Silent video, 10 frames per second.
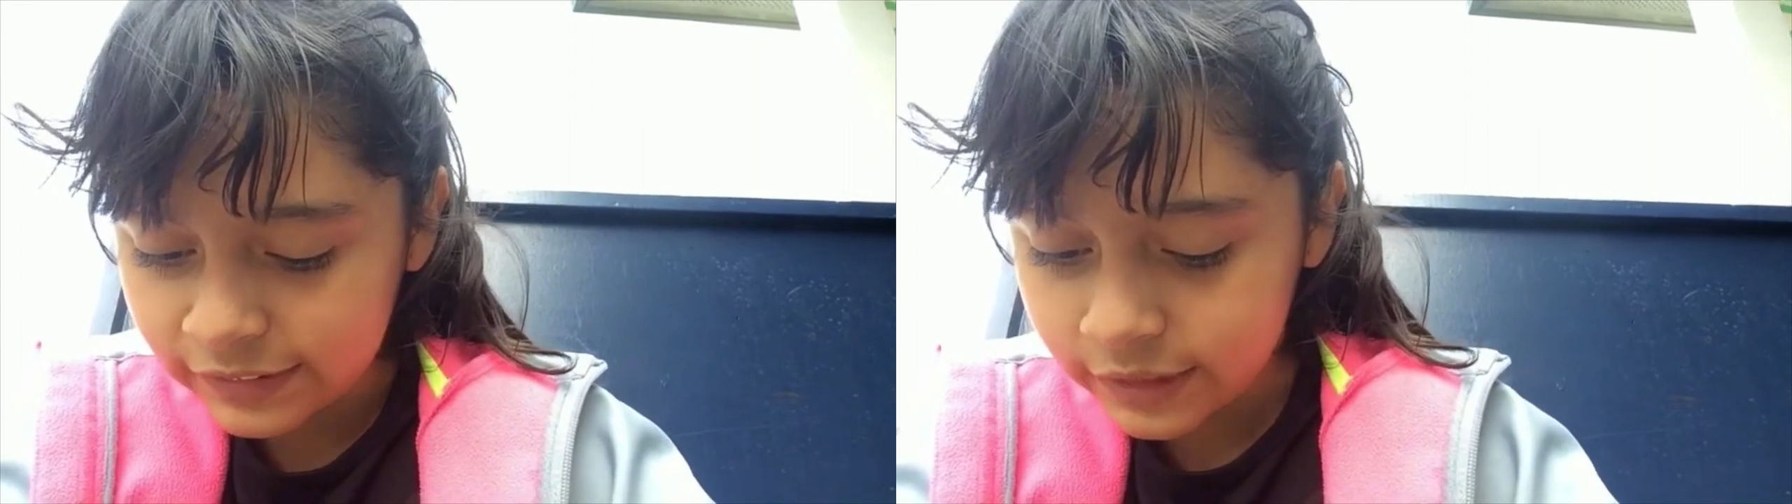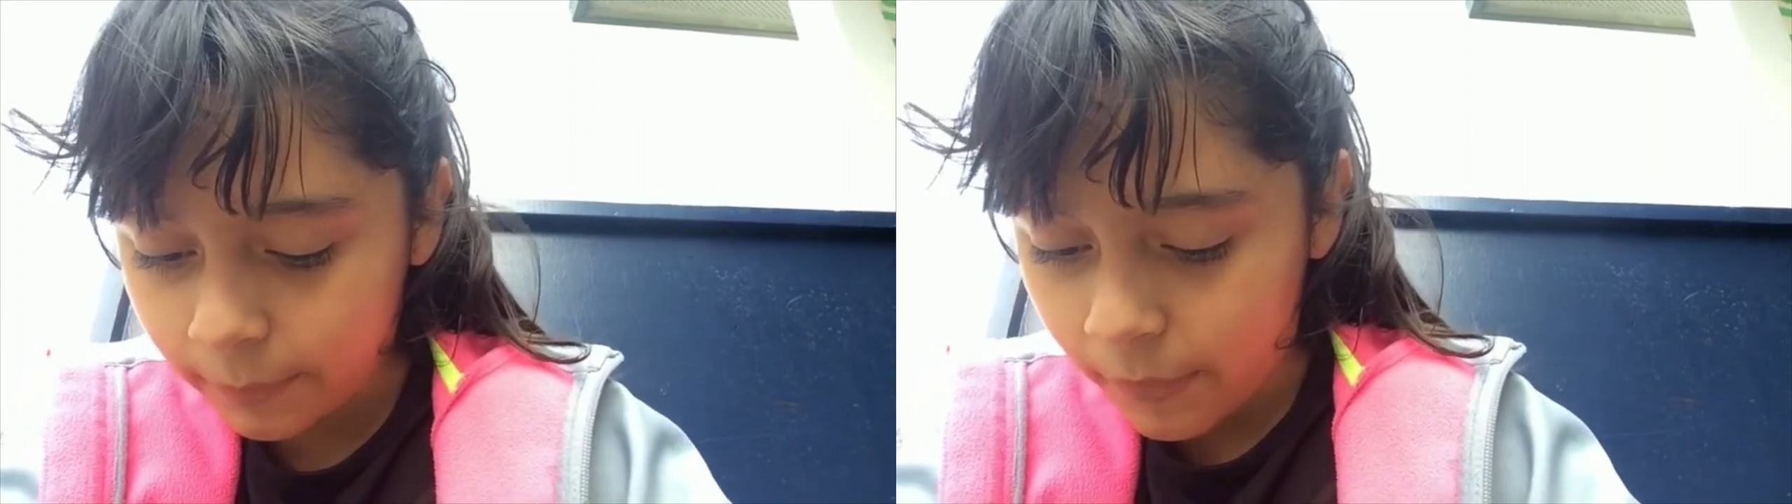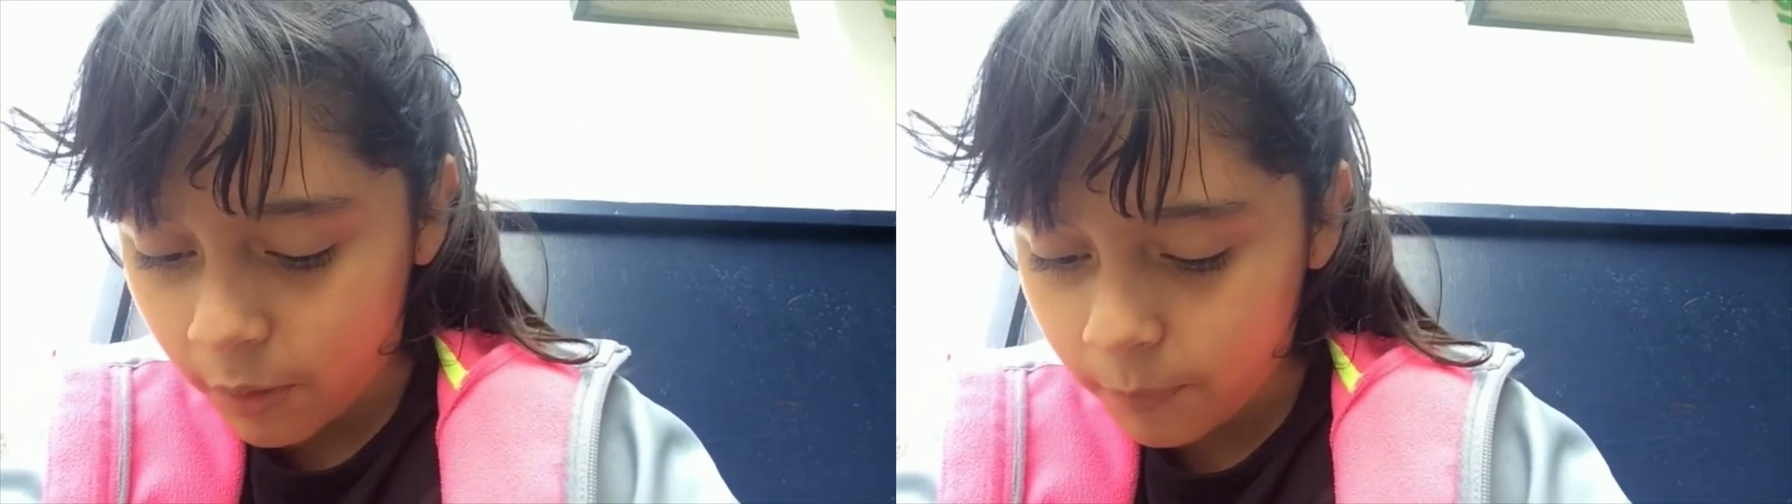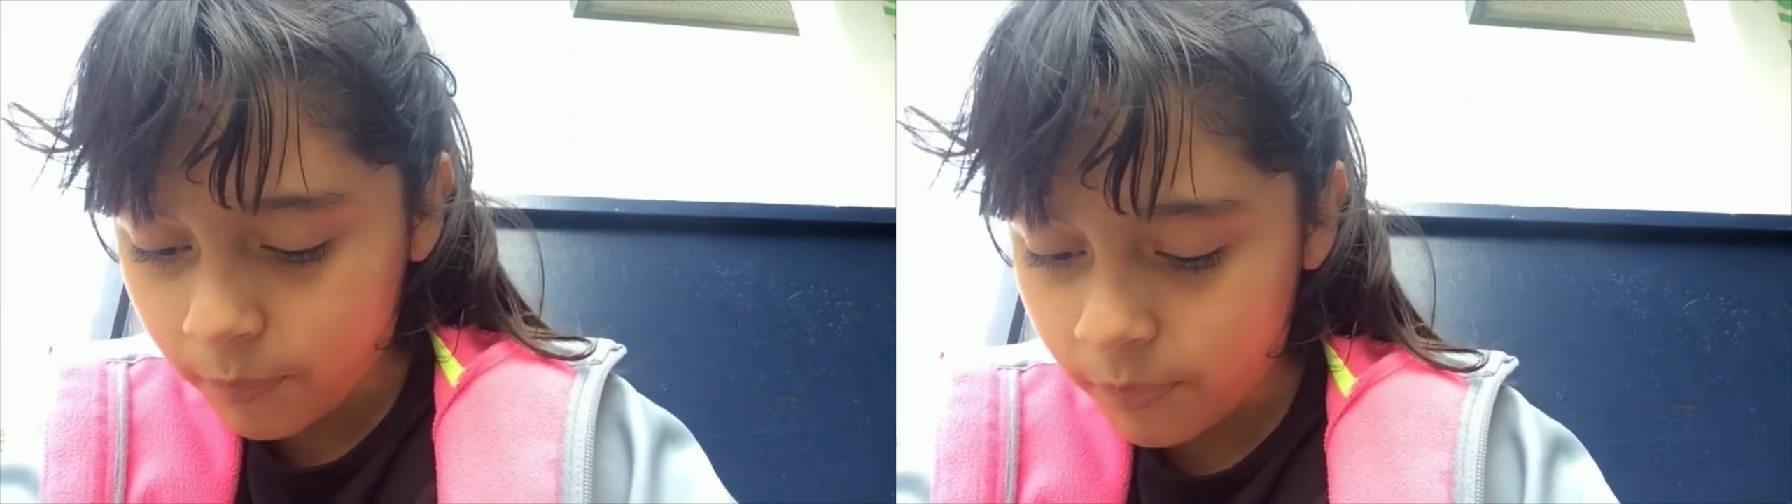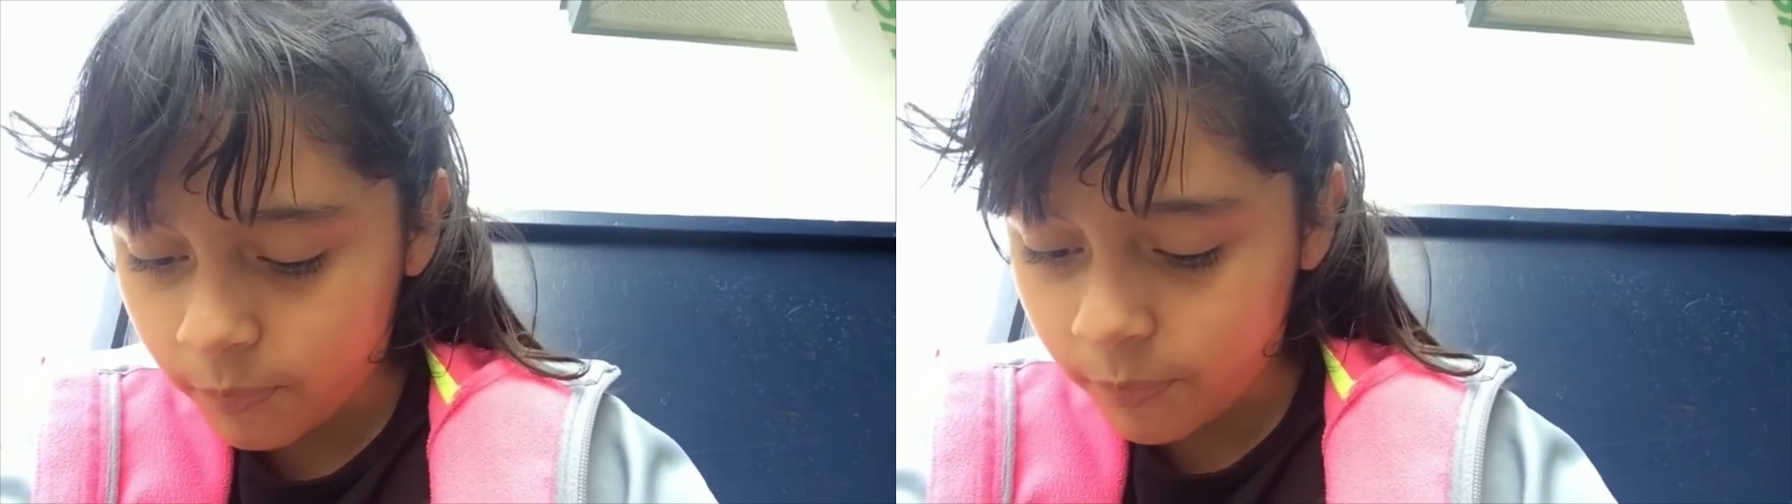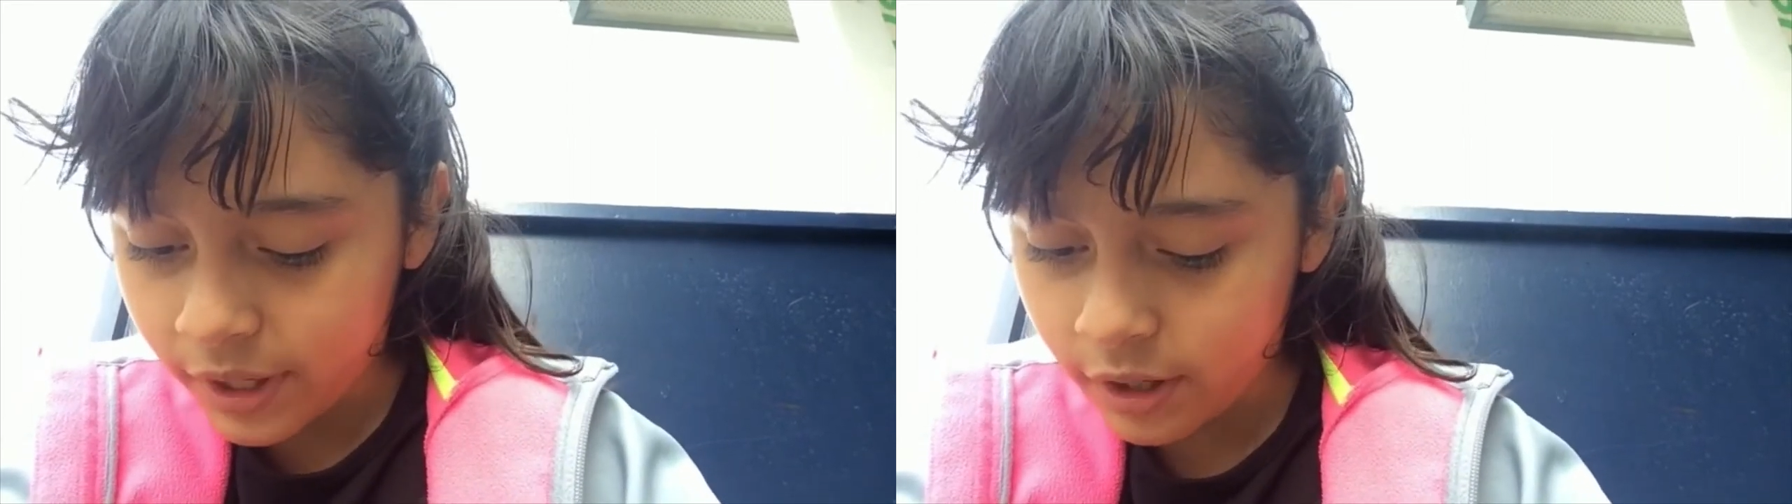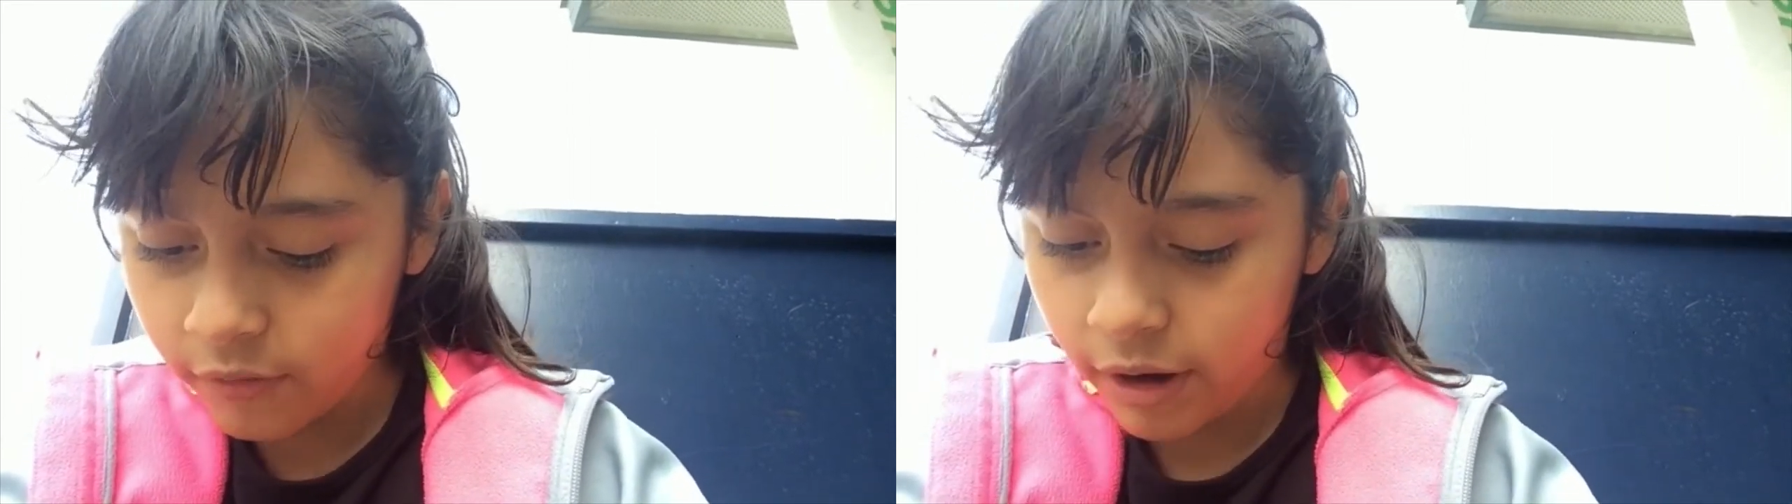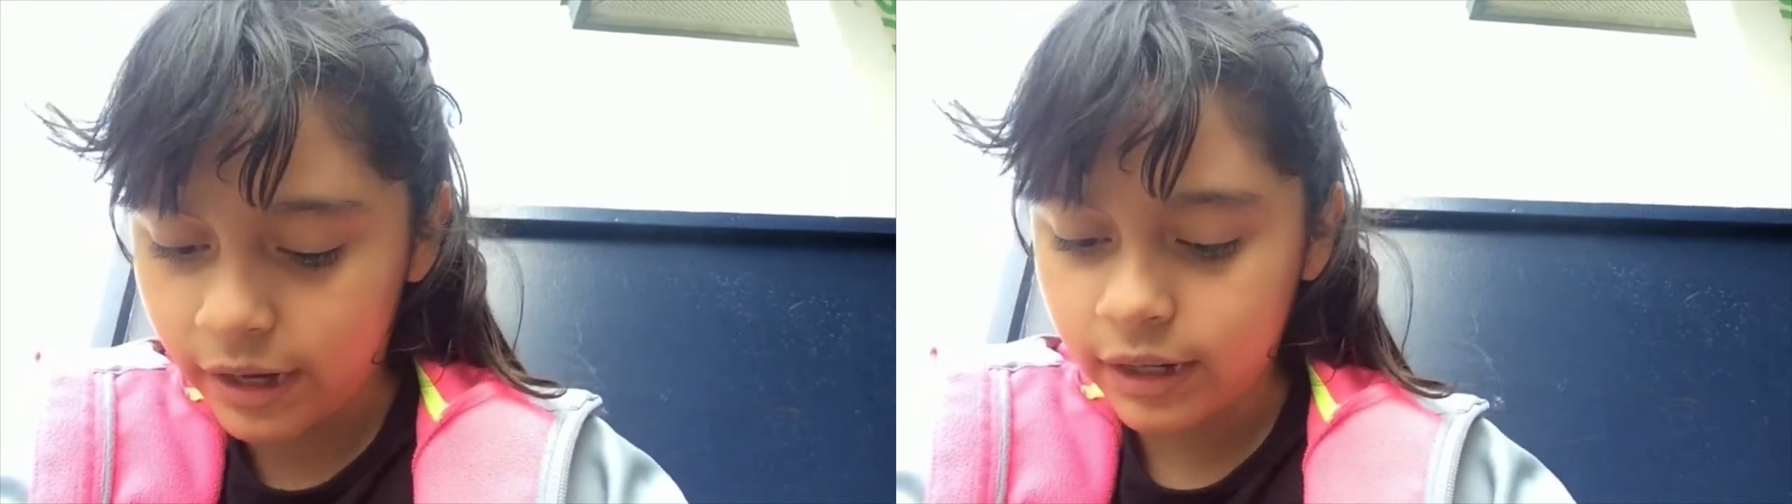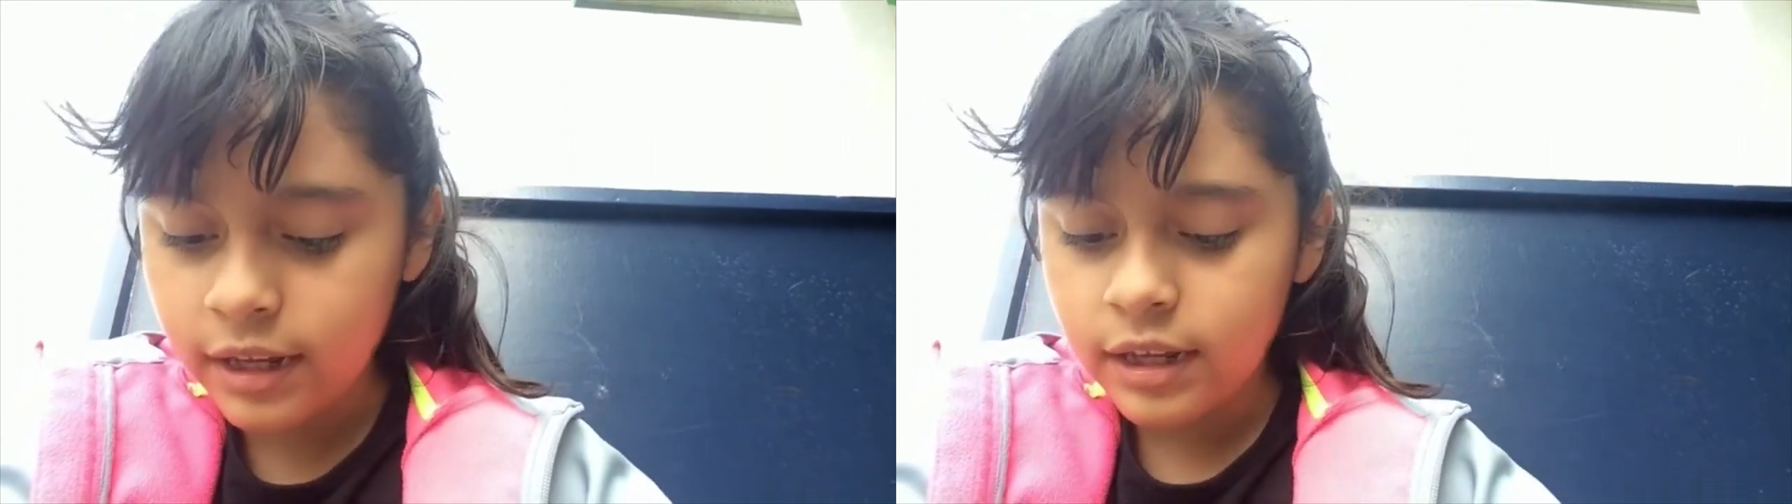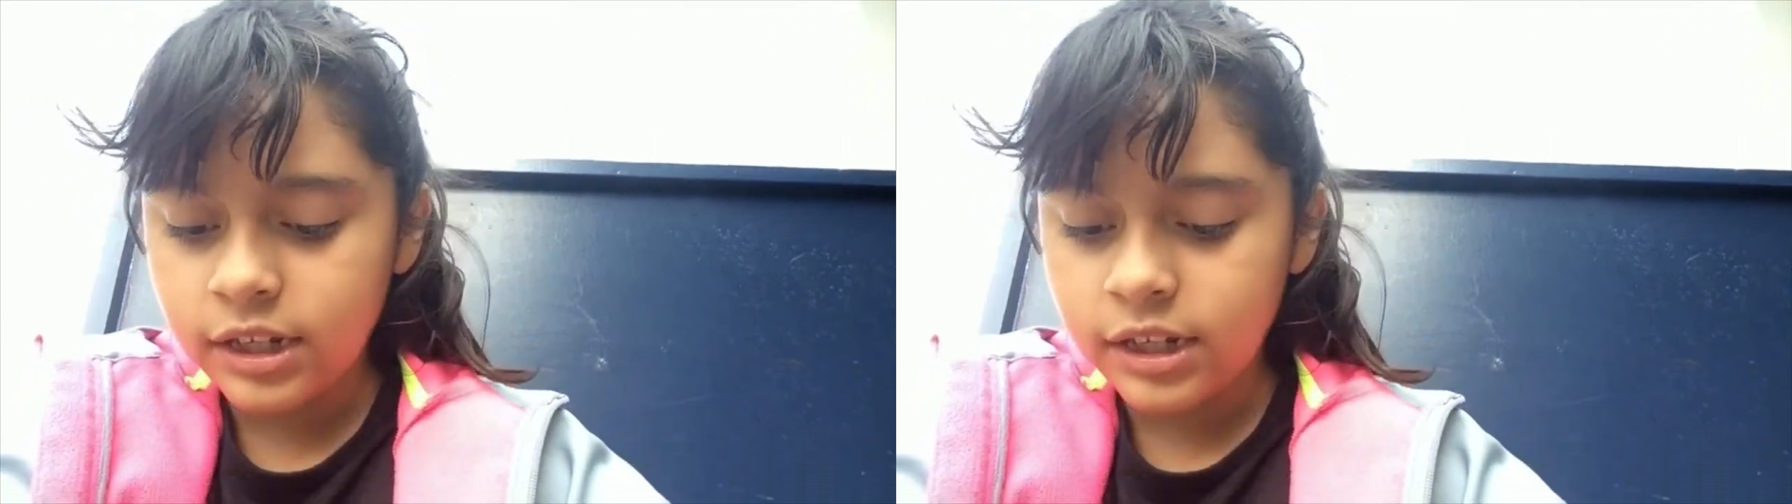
facts about Paraguay.